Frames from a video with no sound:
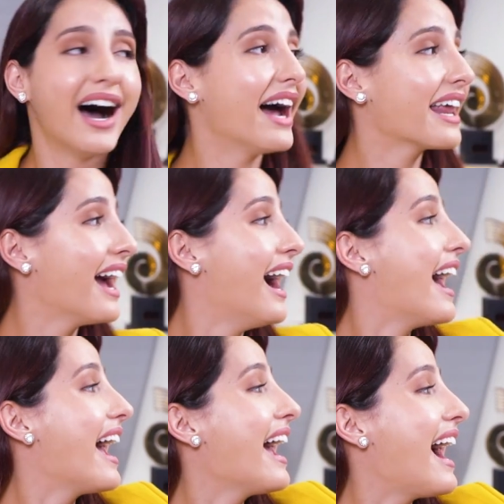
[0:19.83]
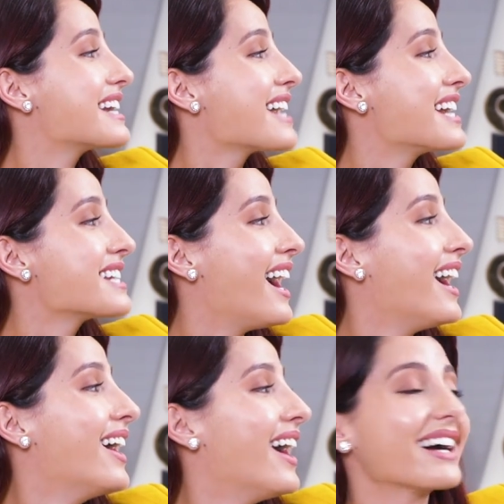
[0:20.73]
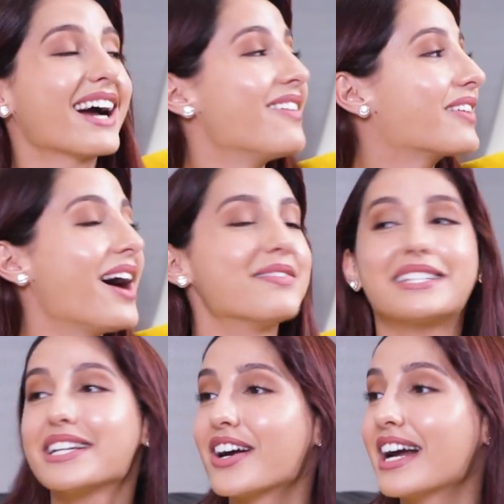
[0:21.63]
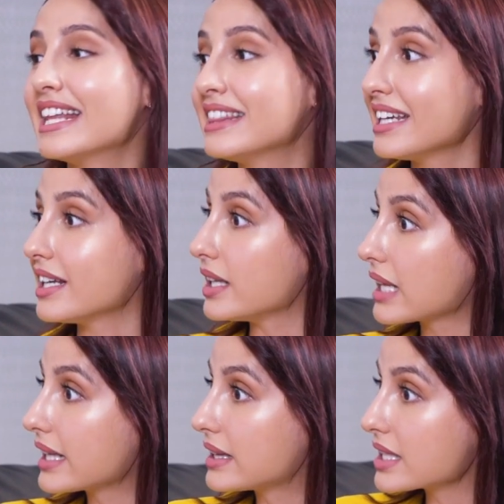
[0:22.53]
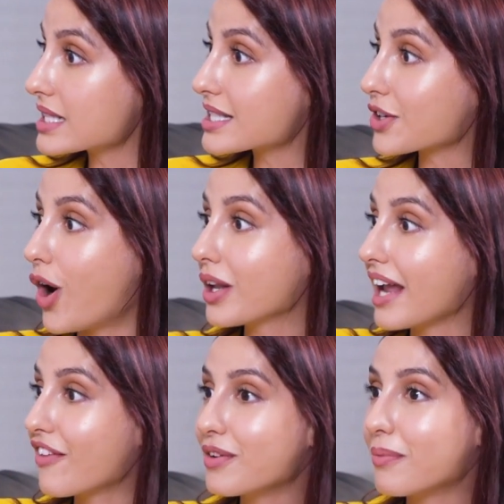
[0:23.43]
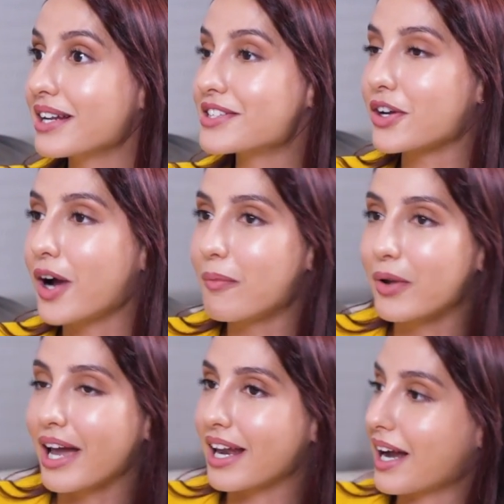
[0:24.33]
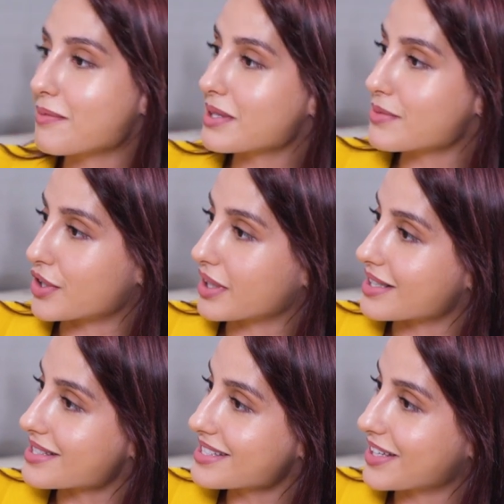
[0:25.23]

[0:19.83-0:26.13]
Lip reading: Are, hey, aja, aja! Come, come, see her Hindi! Like this, calling everybody to come look at, like I'm some circus.